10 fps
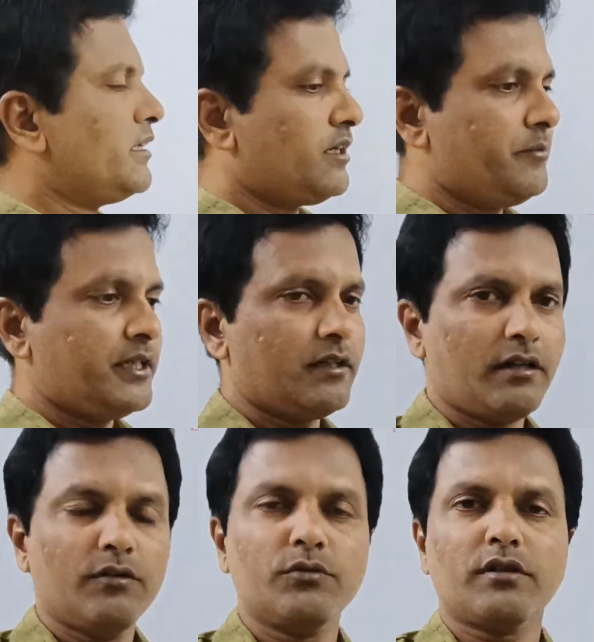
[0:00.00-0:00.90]
coming
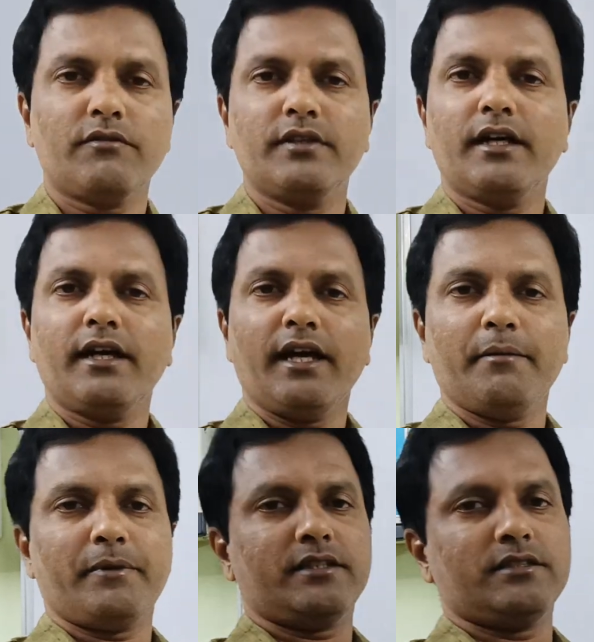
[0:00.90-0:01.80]
out of the
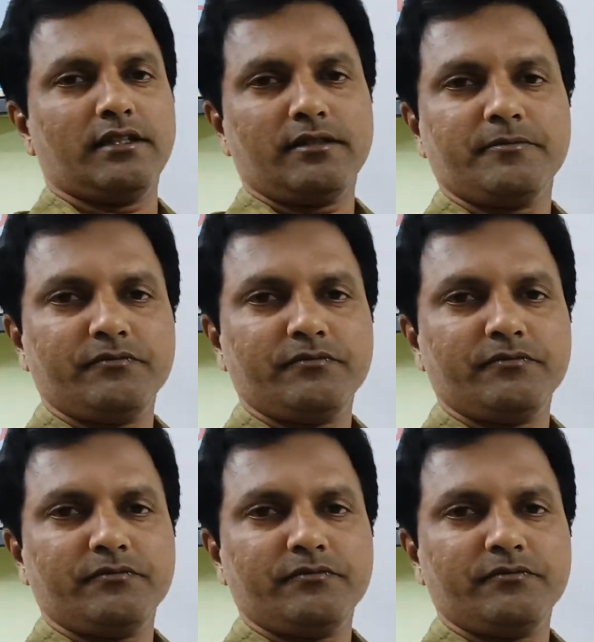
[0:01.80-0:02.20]
aperture.